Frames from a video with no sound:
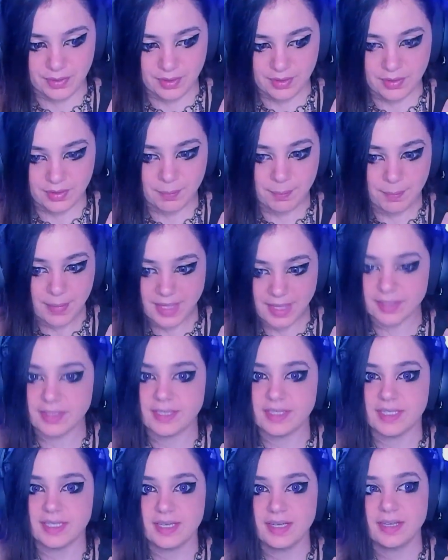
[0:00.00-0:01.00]

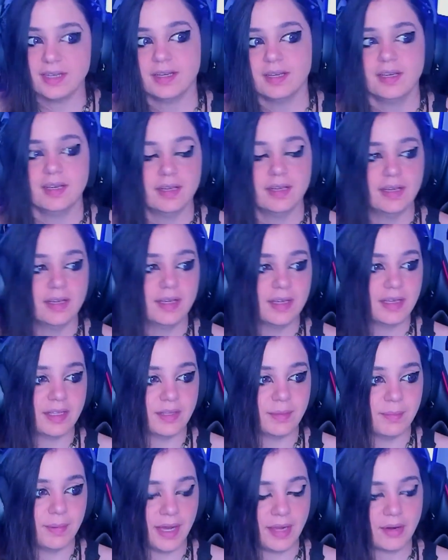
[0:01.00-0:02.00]
melody in the
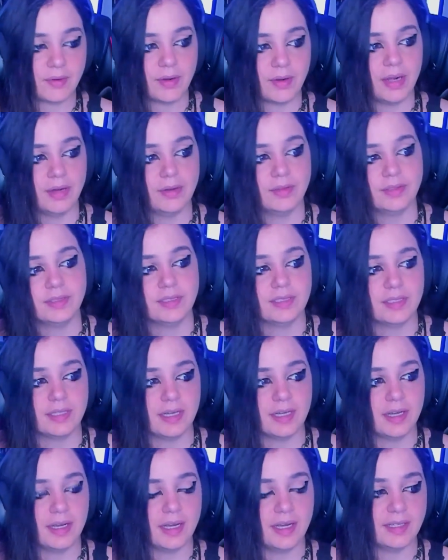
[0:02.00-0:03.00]
background,
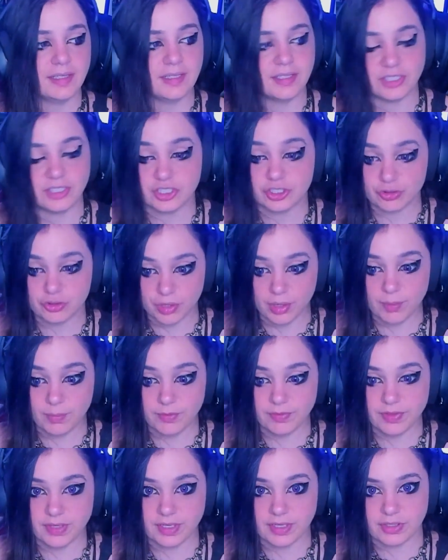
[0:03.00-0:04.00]
and the strum
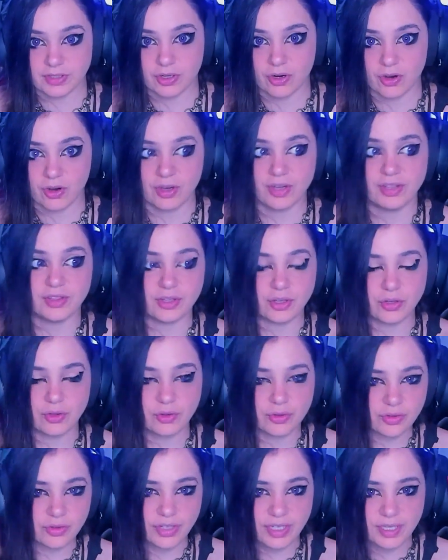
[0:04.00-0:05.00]
of the guitar, and the
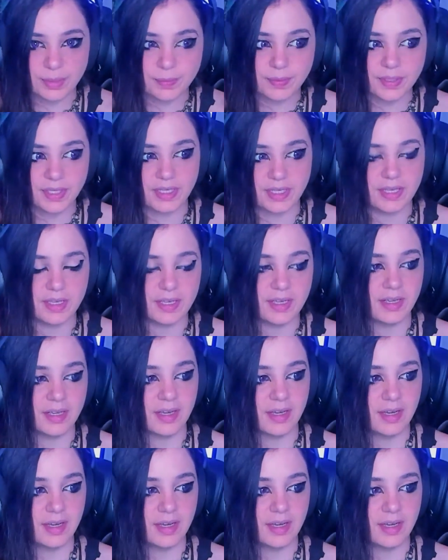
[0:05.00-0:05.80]
creepy